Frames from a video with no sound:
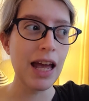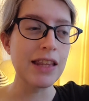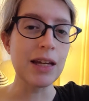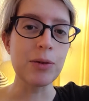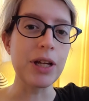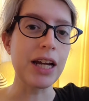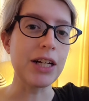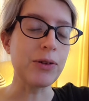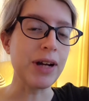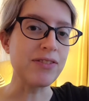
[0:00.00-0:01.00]
and that way I
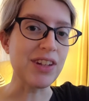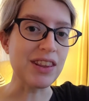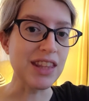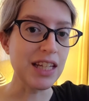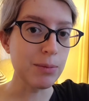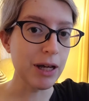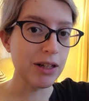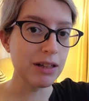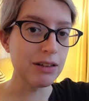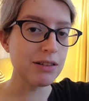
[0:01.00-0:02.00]
don't have to think about
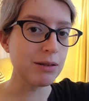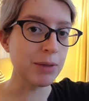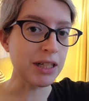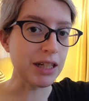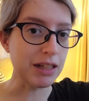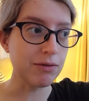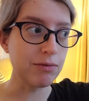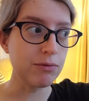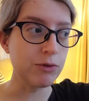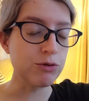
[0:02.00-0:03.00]
it until Monday,
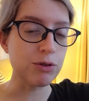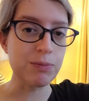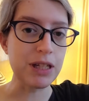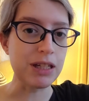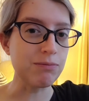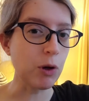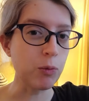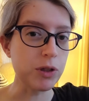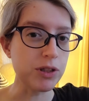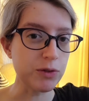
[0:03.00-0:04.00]
which would be a
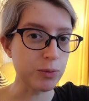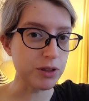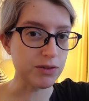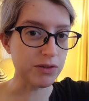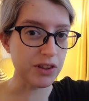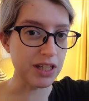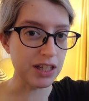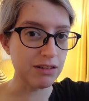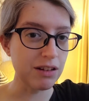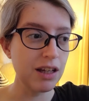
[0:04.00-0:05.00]
wonderful, wonderful
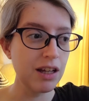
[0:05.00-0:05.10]
thing.